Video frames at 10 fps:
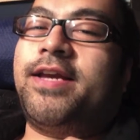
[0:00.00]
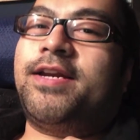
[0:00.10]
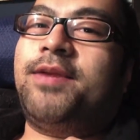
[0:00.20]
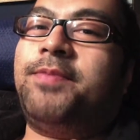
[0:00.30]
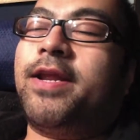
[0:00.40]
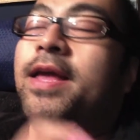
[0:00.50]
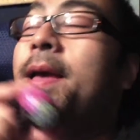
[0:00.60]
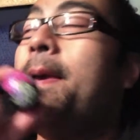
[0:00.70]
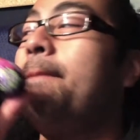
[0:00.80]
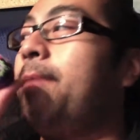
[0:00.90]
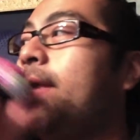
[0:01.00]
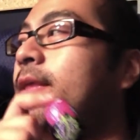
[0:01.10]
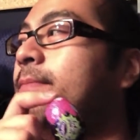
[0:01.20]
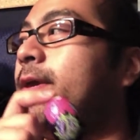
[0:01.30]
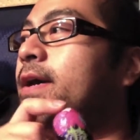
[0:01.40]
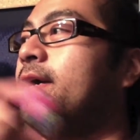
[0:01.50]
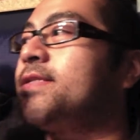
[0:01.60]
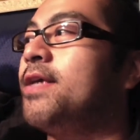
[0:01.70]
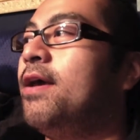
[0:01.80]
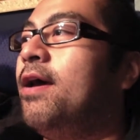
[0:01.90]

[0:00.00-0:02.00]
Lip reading: ended up eating. Mainly because